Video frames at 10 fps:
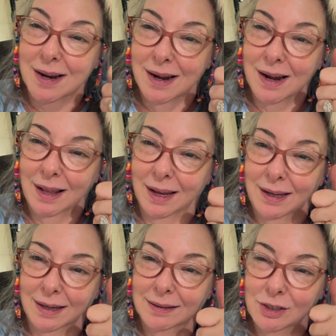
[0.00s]
I
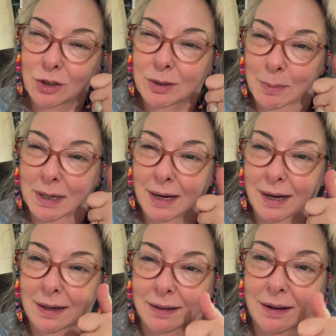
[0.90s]
like it. It's a good
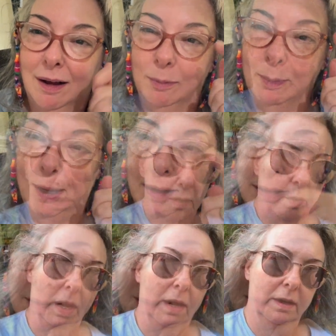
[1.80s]
Monday. I'll be back.
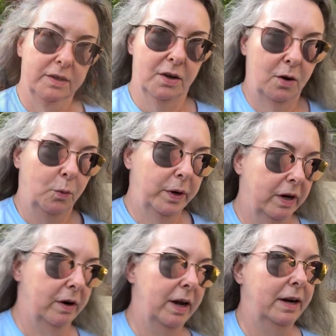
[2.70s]
Okay, so we
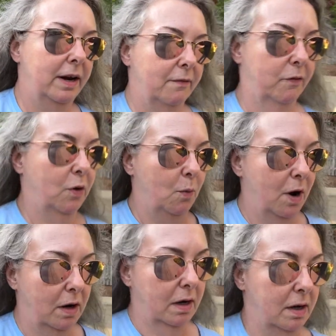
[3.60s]
are headed out for a
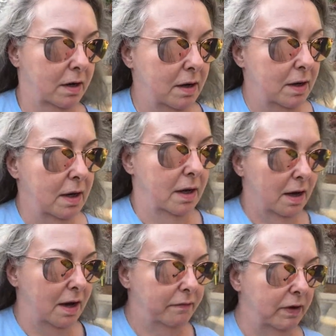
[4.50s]
walk.
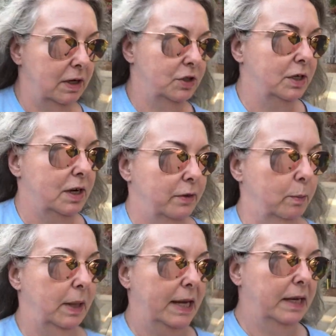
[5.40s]
I finished another
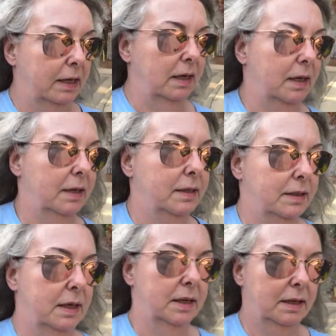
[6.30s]
blanket. It
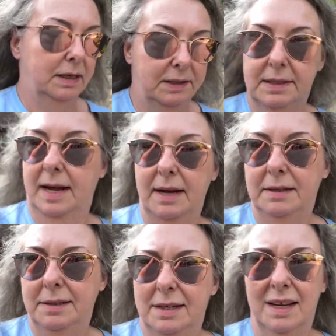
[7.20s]
is
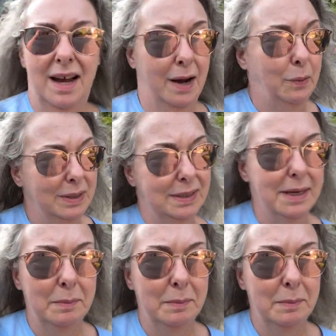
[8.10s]
kid-sized. I wouldn't say